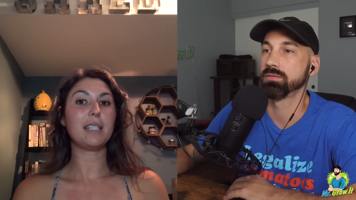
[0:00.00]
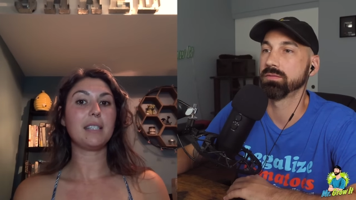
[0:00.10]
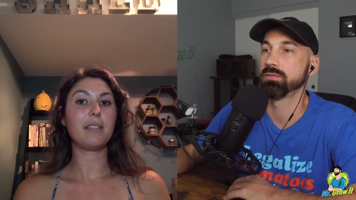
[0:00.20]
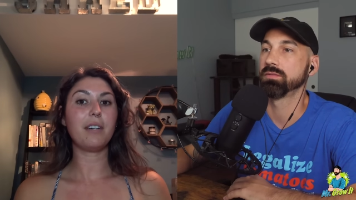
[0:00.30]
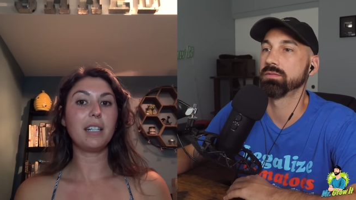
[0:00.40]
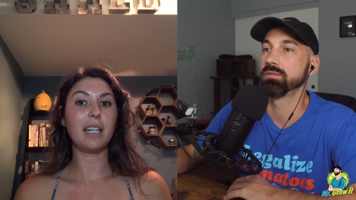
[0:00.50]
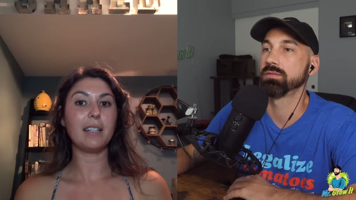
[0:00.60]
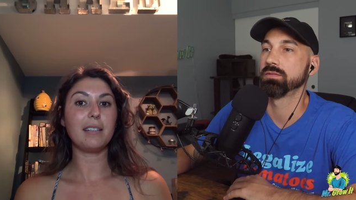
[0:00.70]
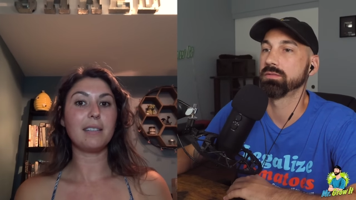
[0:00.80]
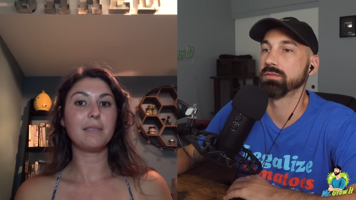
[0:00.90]
Speaker 1: feeds the
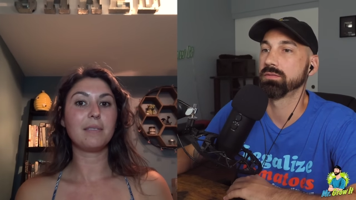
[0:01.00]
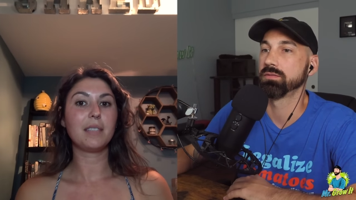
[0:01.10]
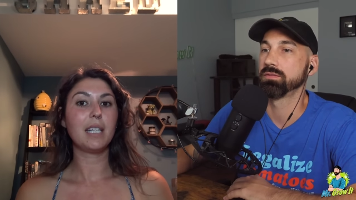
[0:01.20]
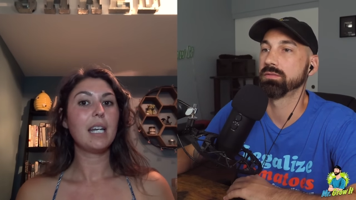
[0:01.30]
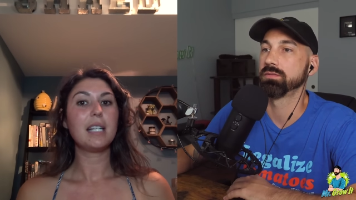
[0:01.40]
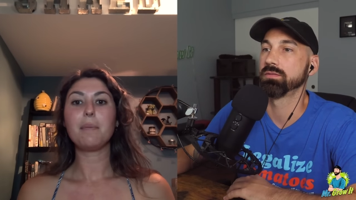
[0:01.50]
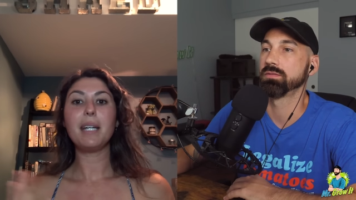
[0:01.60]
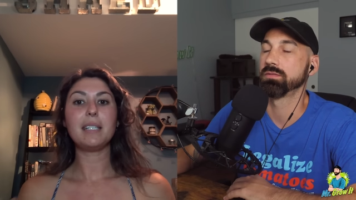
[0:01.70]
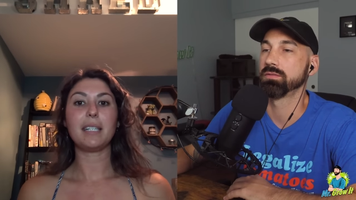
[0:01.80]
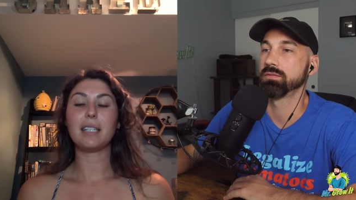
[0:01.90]
fungus. It's
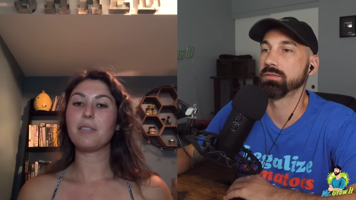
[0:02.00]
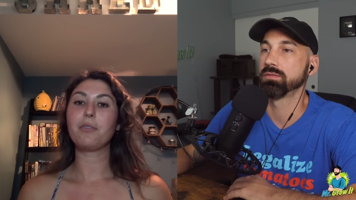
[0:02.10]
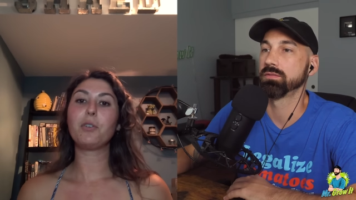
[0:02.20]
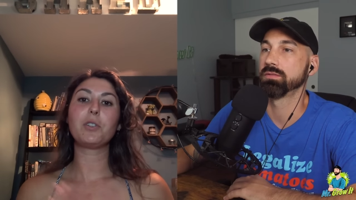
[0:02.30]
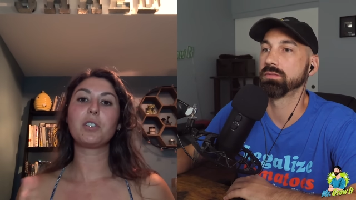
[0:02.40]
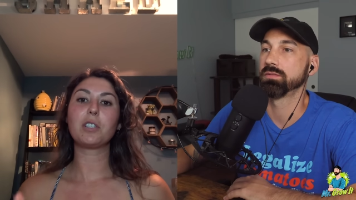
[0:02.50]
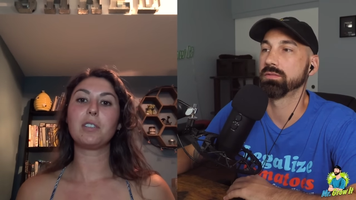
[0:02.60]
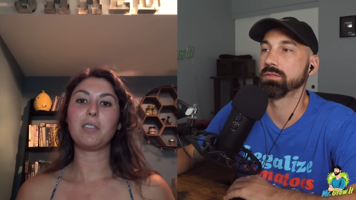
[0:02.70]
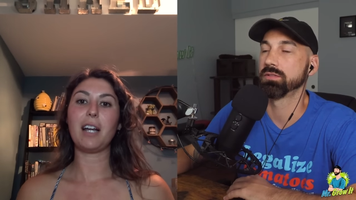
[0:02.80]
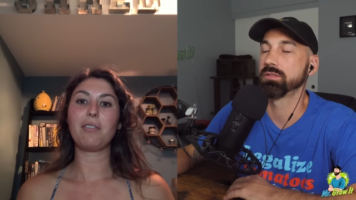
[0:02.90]
amazing. It's a full circle
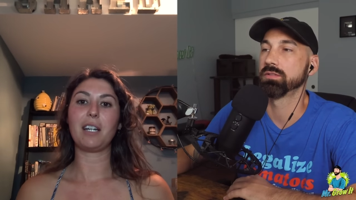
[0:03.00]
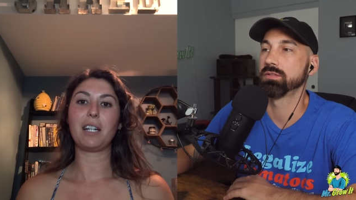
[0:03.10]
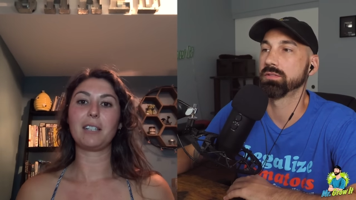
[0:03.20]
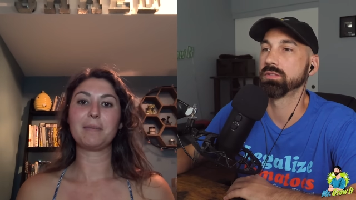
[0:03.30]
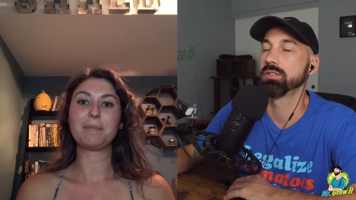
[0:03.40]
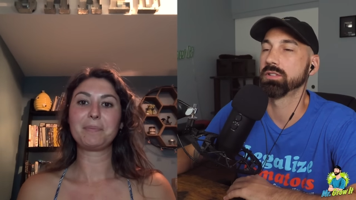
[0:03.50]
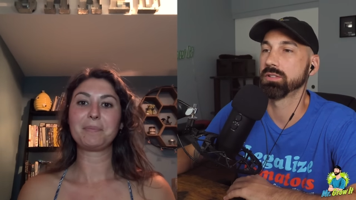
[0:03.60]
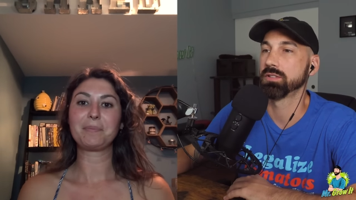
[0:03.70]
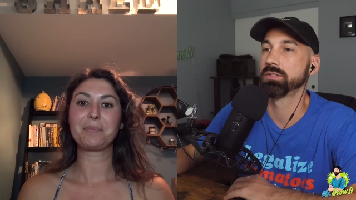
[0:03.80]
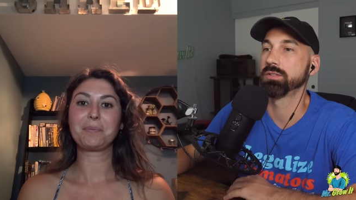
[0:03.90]
of life there.
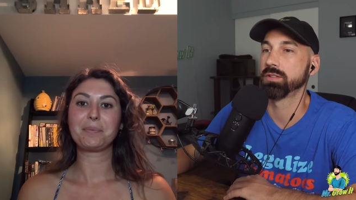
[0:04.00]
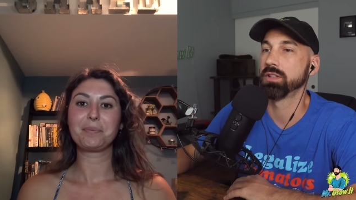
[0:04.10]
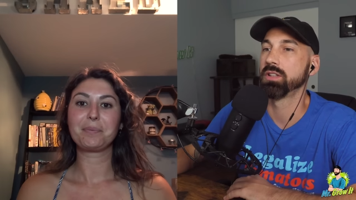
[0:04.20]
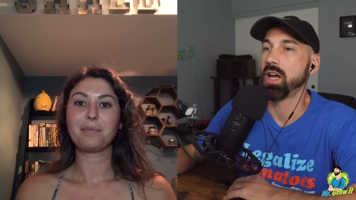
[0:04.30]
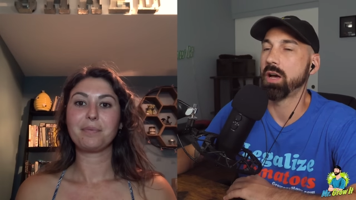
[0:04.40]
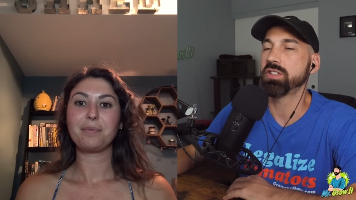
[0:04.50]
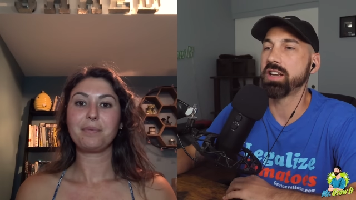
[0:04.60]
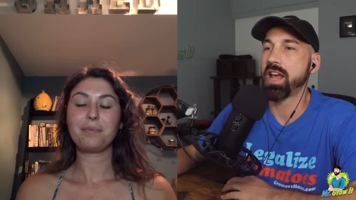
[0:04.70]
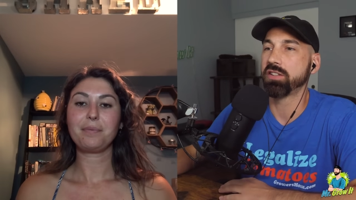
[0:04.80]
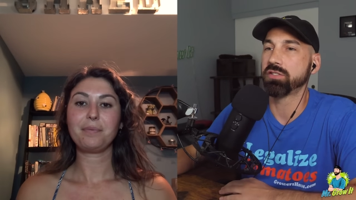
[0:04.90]
Speaker 2: I was going to
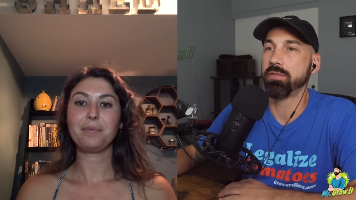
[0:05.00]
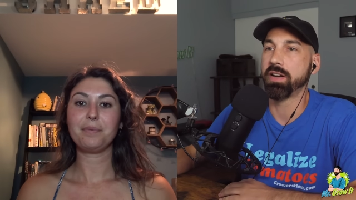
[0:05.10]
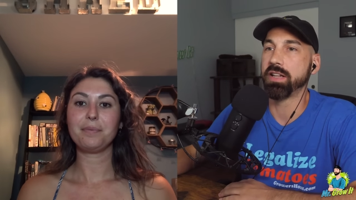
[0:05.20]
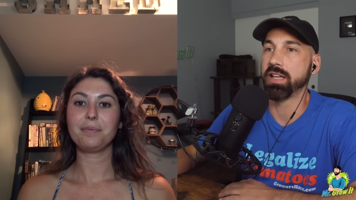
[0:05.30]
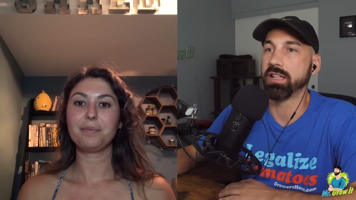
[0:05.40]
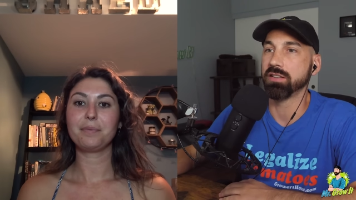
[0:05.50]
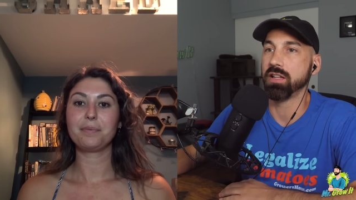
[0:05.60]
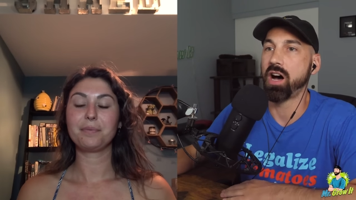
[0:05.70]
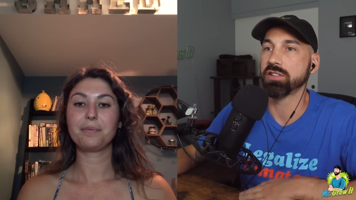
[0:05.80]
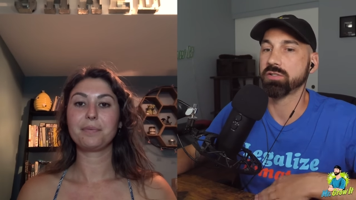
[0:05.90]
ask you if anything is
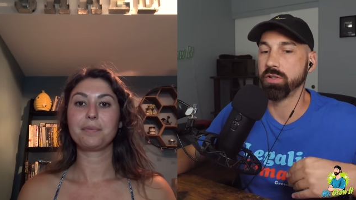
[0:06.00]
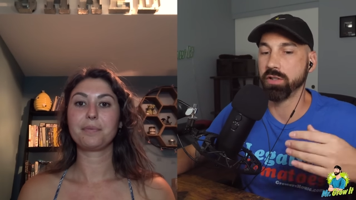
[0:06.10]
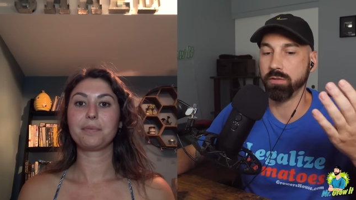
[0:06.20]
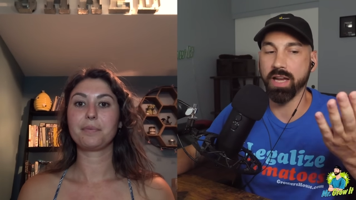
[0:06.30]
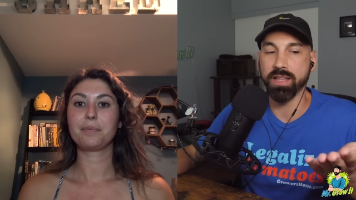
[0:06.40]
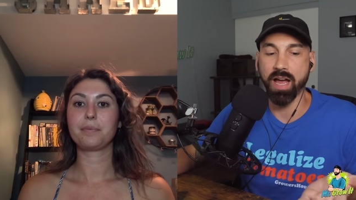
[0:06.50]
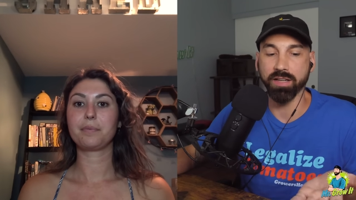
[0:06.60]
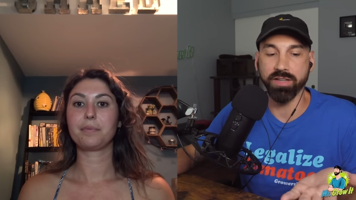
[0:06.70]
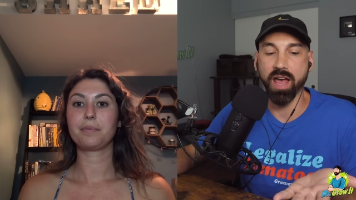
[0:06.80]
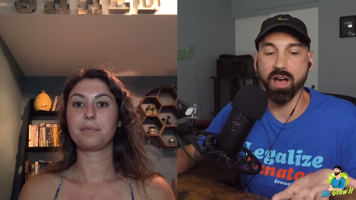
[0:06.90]
lost when you lay that
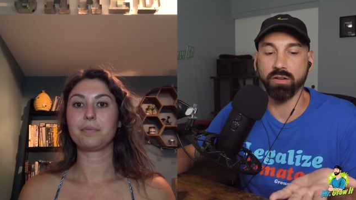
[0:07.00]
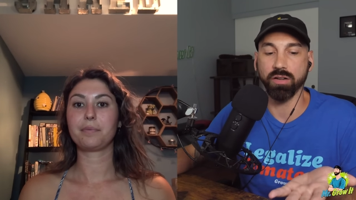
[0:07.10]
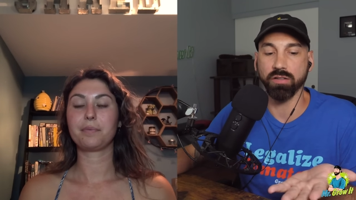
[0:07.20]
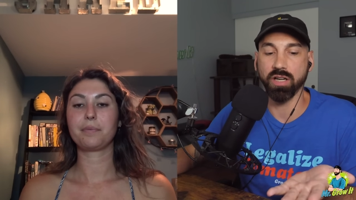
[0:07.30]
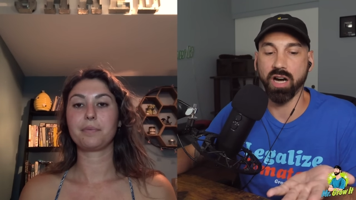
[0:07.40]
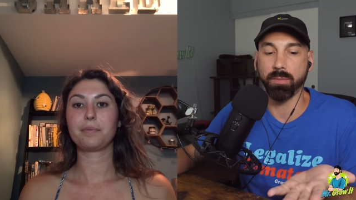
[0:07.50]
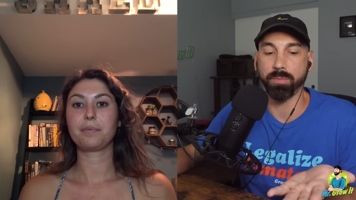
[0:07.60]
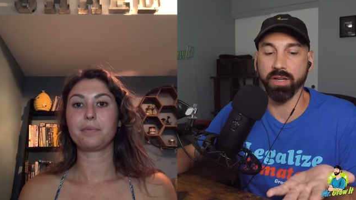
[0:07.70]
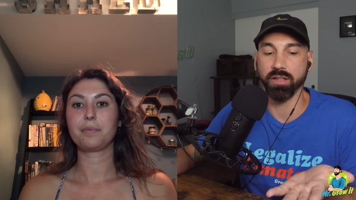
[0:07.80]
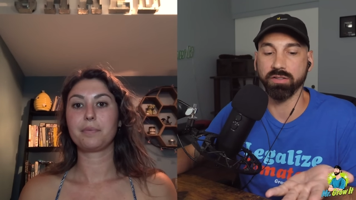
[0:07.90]
down on top
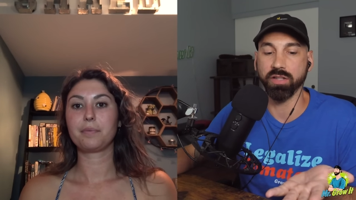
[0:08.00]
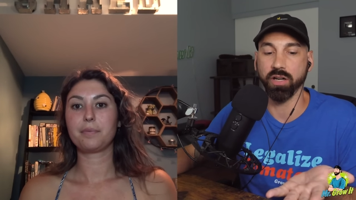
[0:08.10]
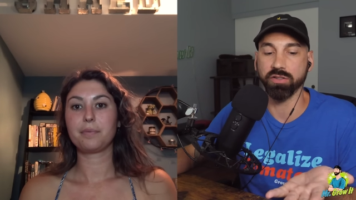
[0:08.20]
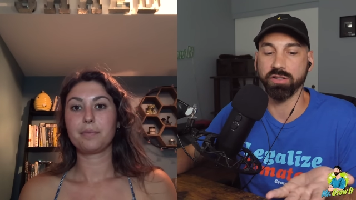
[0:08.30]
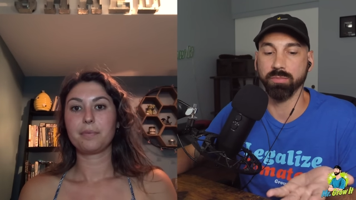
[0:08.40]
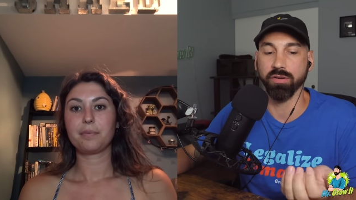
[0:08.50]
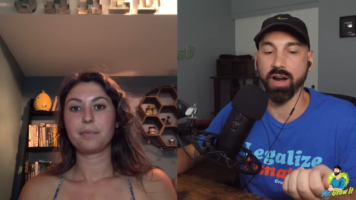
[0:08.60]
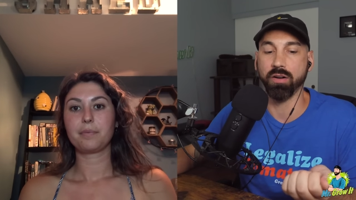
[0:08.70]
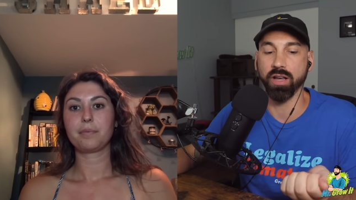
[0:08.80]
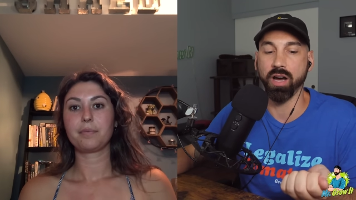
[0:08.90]
and it starts to
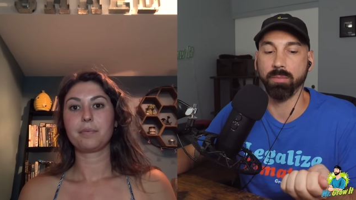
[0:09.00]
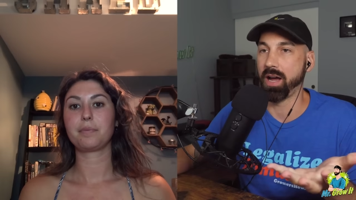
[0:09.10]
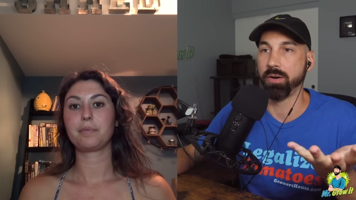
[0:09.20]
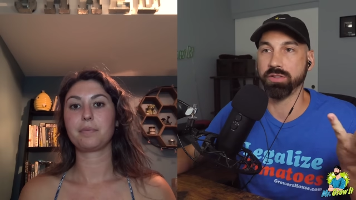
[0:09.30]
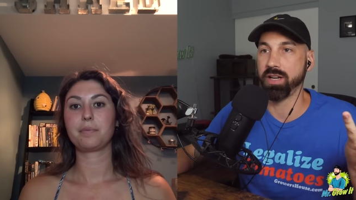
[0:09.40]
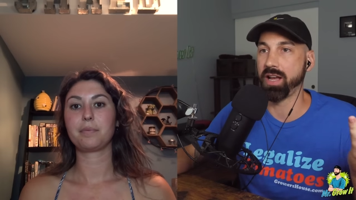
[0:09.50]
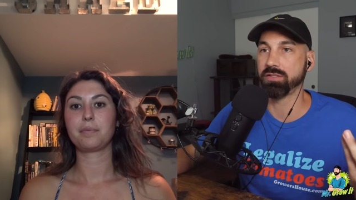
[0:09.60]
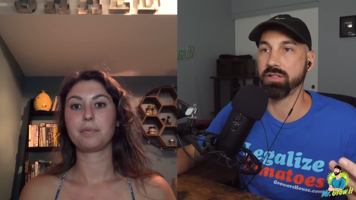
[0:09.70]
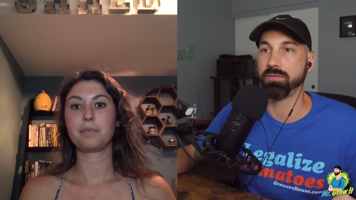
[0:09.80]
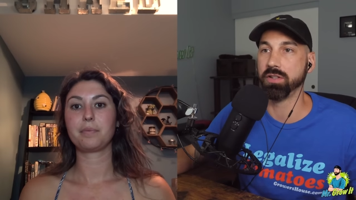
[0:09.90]
brown up. I was going to ask
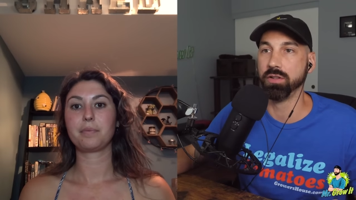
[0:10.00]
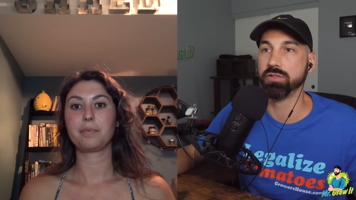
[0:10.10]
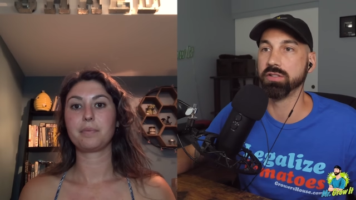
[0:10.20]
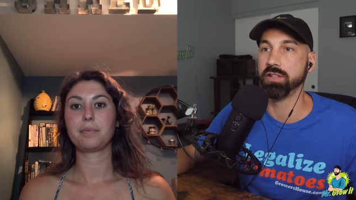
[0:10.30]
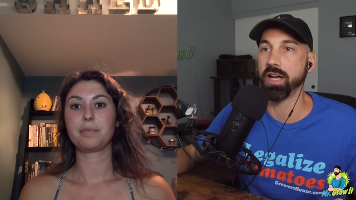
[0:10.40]
you if you're losing the